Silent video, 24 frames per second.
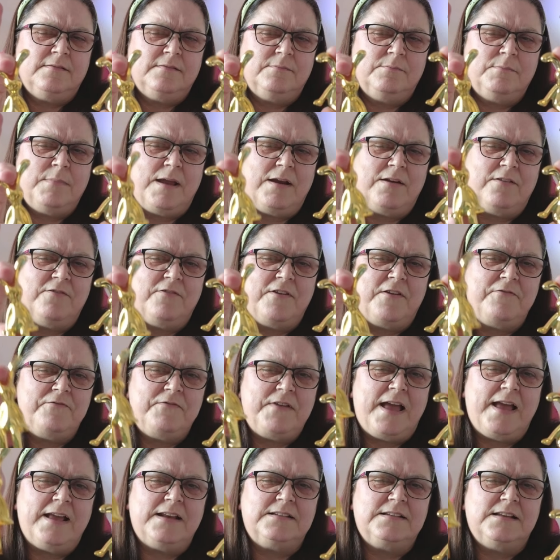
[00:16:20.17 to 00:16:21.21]
matter of
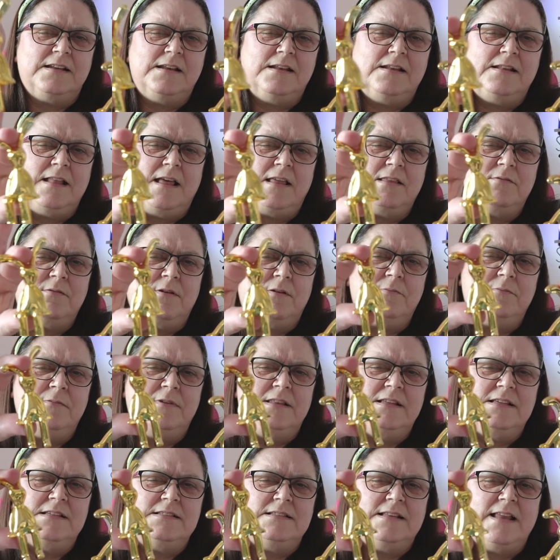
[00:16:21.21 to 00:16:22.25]
fact, and another one
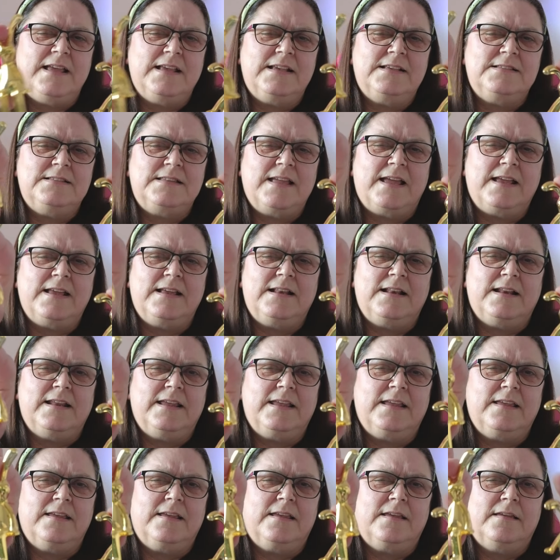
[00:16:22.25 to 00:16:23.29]
with his legs
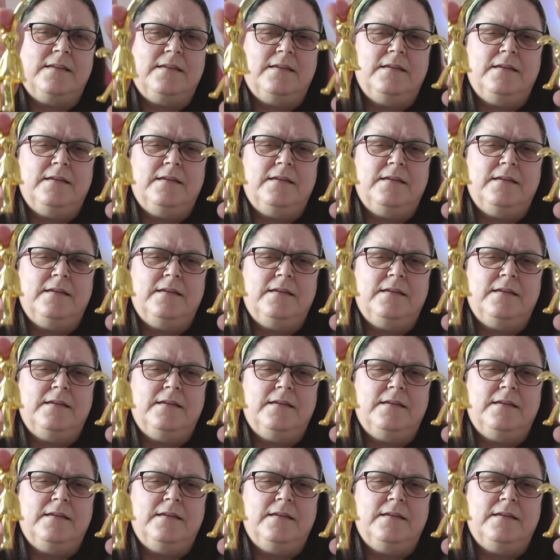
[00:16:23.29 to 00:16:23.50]
dangling.